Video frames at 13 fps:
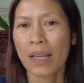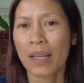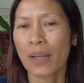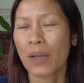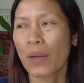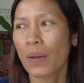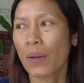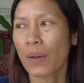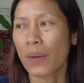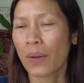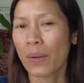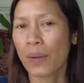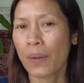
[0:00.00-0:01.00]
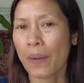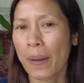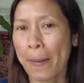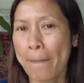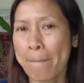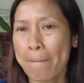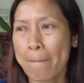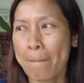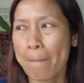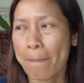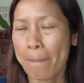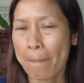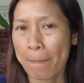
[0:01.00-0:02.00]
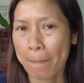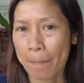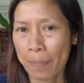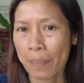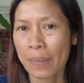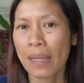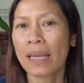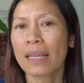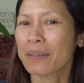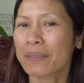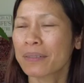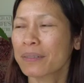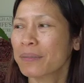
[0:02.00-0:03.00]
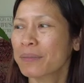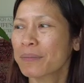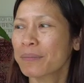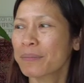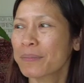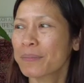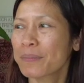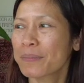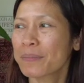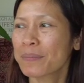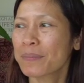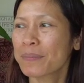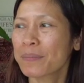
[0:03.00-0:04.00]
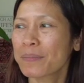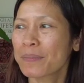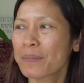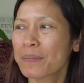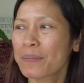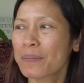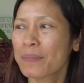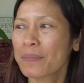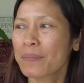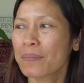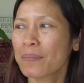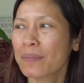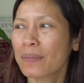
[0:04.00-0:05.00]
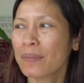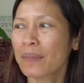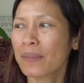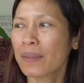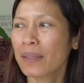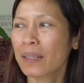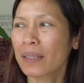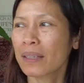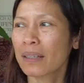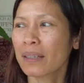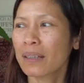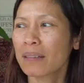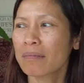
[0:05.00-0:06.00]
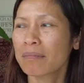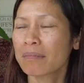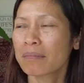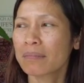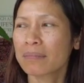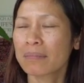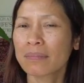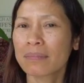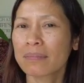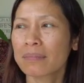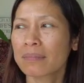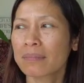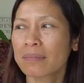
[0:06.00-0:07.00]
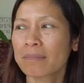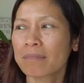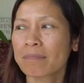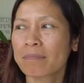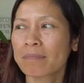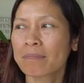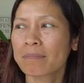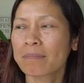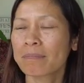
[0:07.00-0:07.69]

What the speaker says: The person shown says nothing.